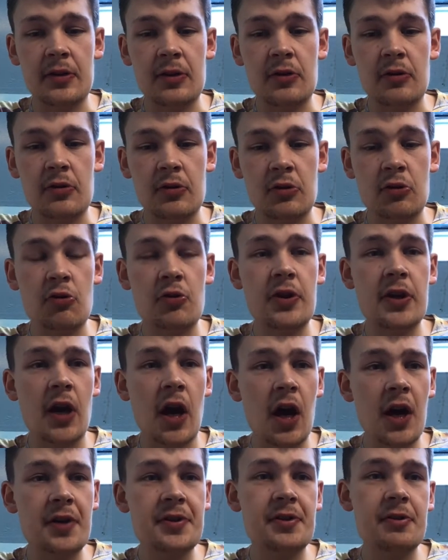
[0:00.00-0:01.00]
you're the
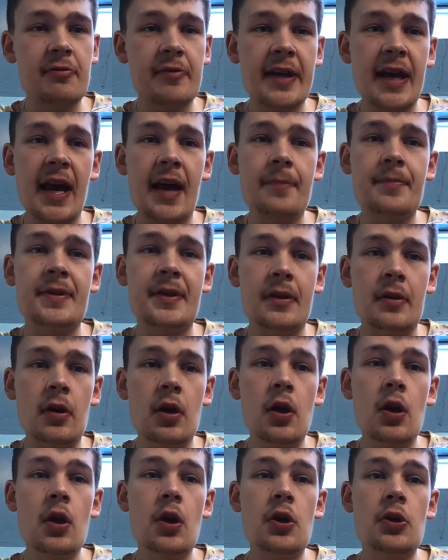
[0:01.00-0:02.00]
Arsenal captain.
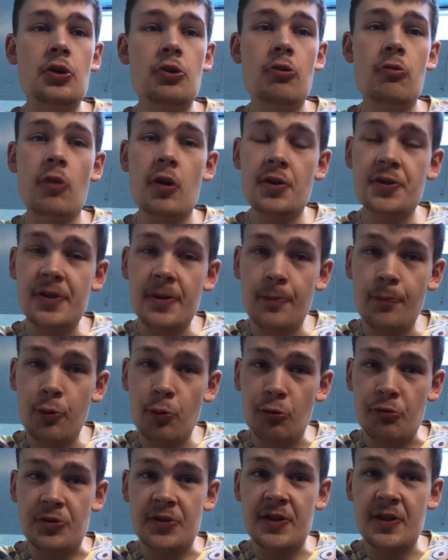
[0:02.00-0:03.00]
You are
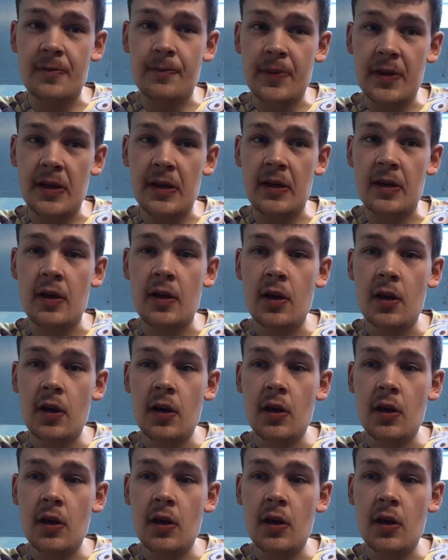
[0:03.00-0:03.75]
supposed to be